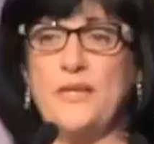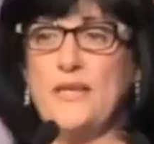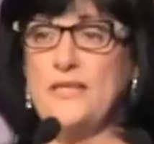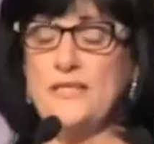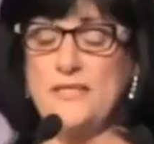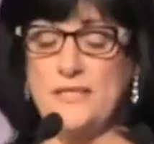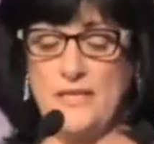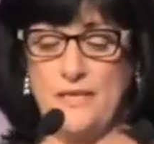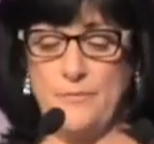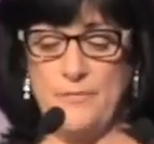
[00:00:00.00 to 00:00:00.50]
be
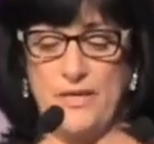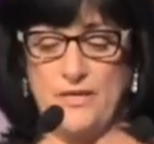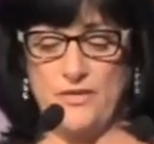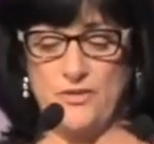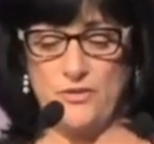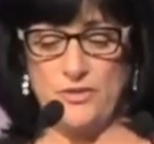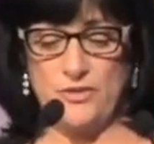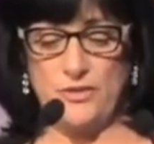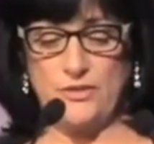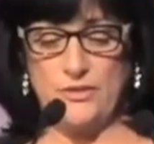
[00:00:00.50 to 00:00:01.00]
easily
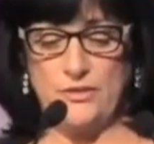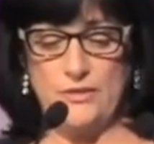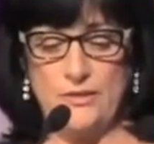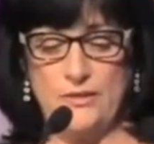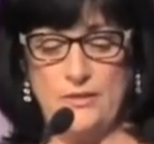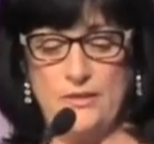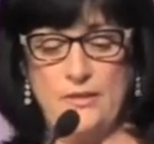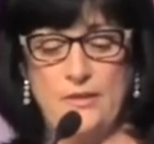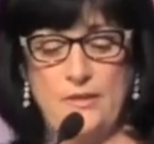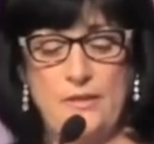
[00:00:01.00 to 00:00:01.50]
measured.
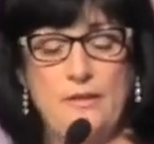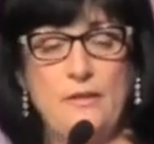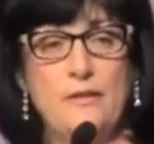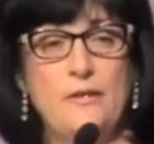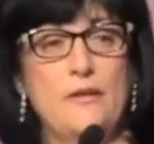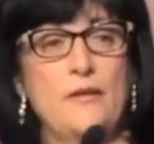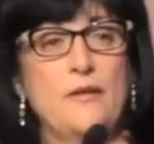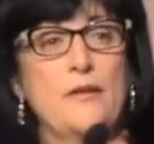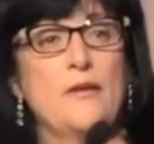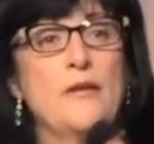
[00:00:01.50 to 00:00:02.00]

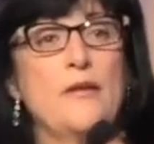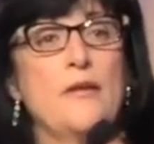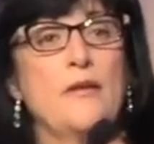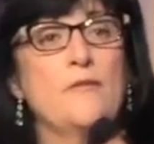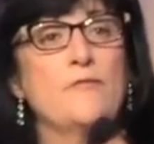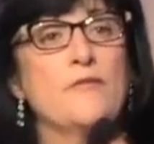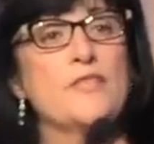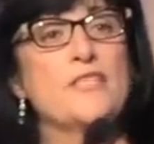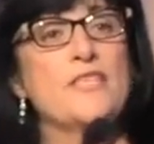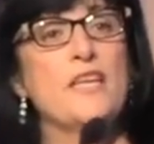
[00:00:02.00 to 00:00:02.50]

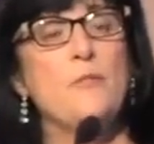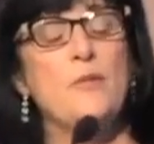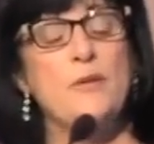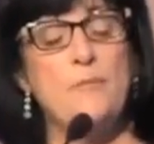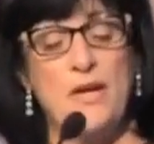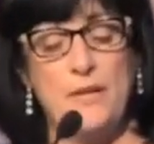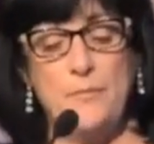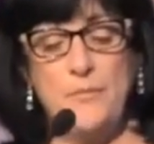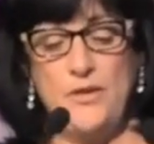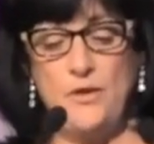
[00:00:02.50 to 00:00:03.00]
For some, it
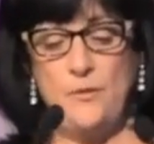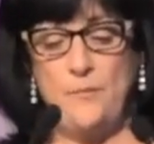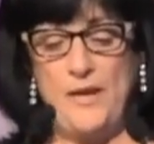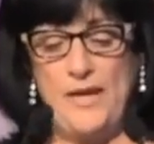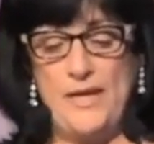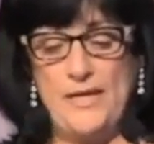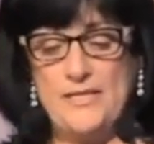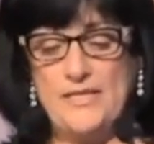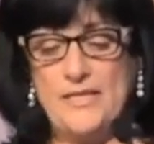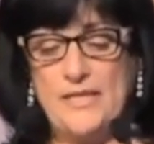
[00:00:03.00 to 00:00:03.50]
might be your
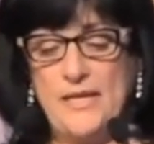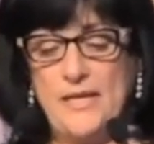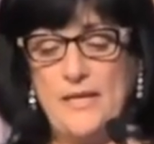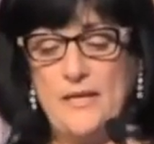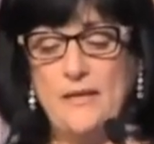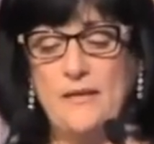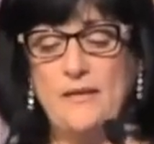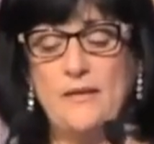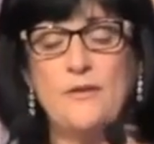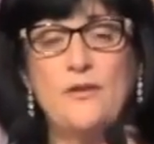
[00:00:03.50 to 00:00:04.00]
pay
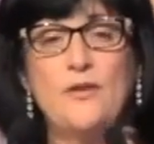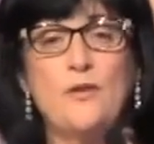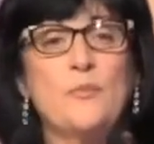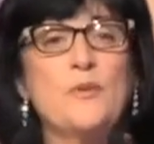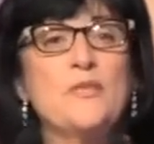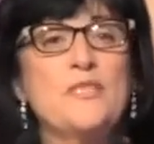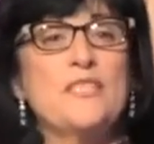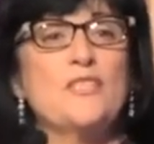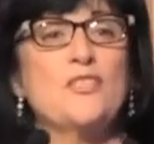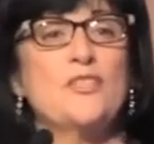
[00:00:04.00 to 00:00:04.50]
scale, your
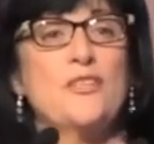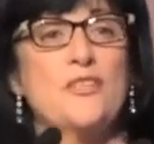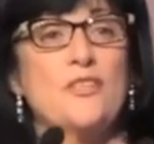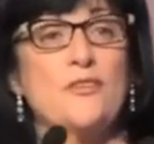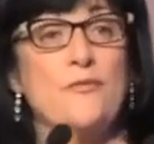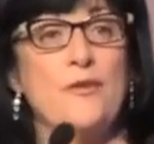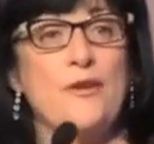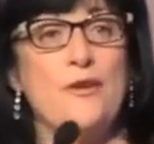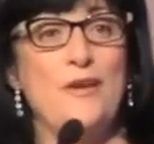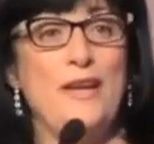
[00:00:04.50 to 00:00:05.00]
position on the
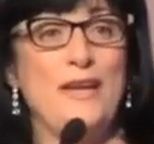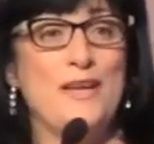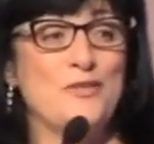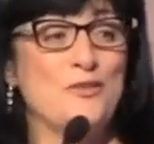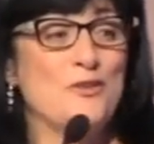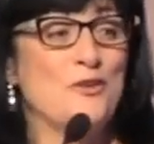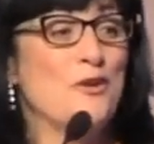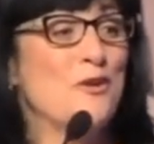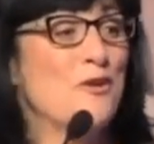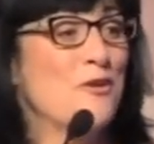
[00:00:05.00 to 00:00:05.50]
career
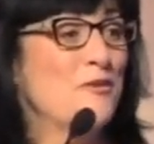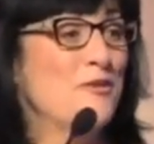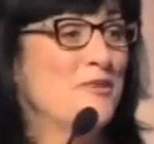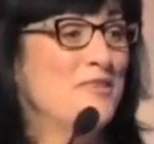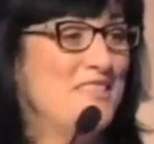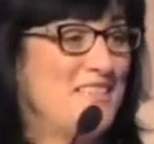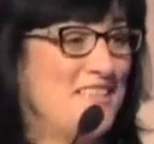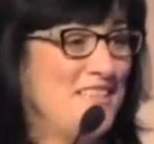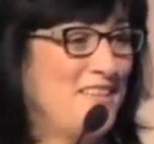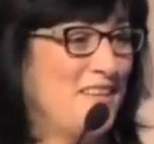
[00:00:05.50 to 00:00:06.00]
ladder, or
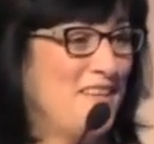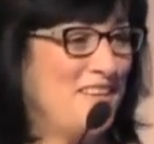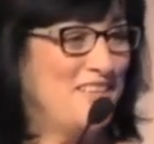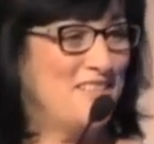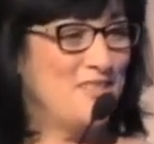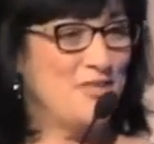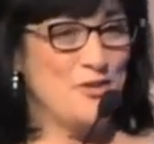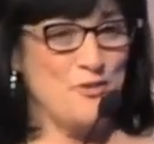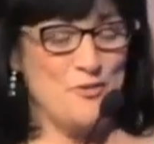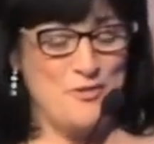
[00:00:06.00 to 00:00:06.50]
indeed the
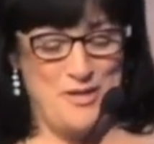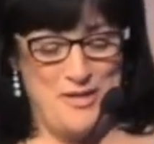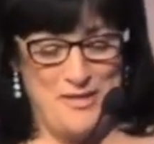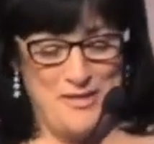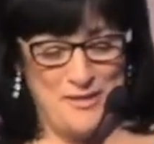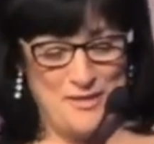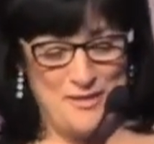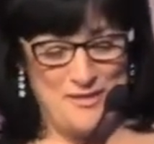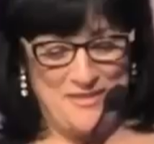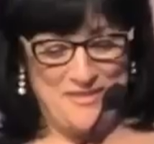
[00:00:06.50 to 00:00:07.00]
height of your
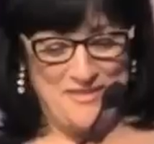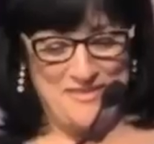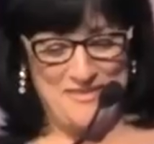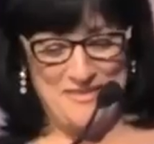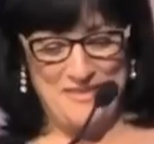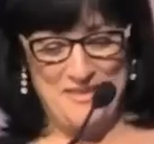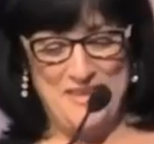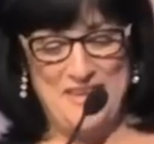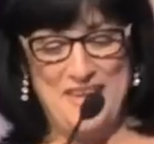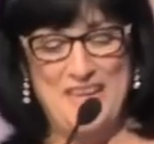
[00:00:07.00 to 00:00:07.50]
heels.
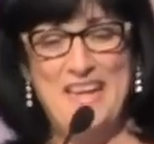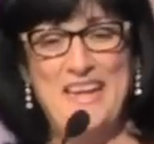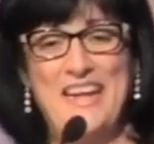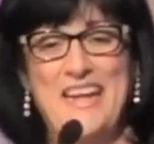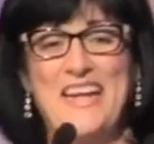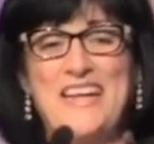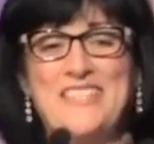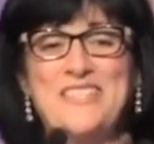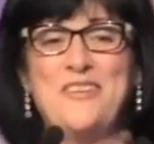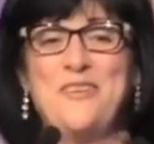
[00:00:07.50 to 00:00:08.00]

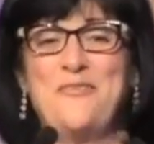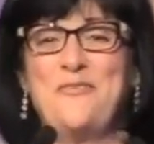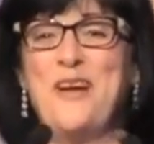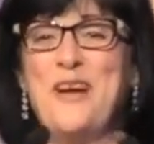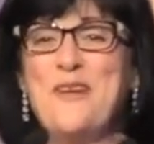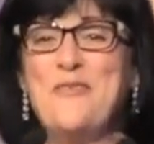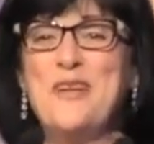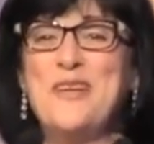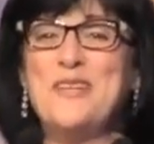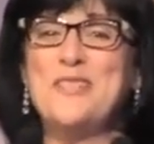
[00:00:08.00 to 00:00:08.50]
It's a
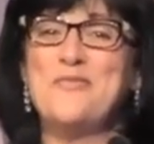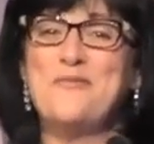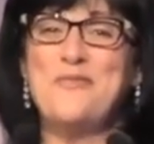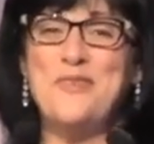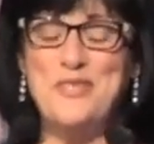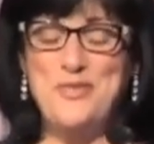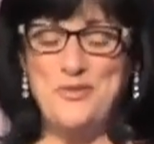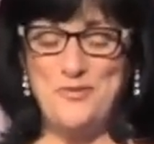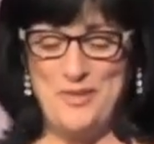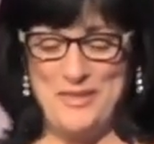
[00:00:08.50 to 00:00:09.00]
very
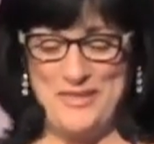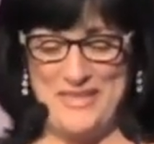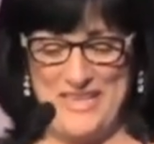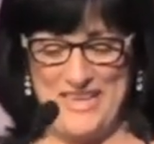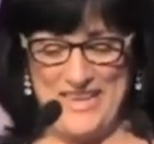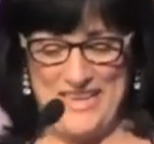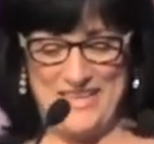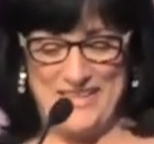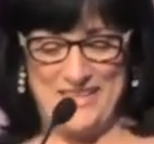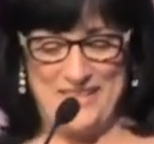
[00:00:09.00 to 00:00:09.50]
individual
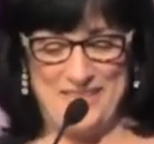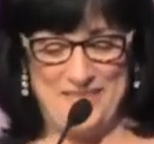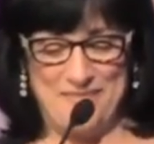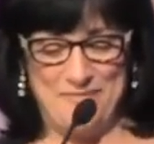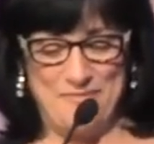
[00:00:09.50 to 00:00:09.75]
thing.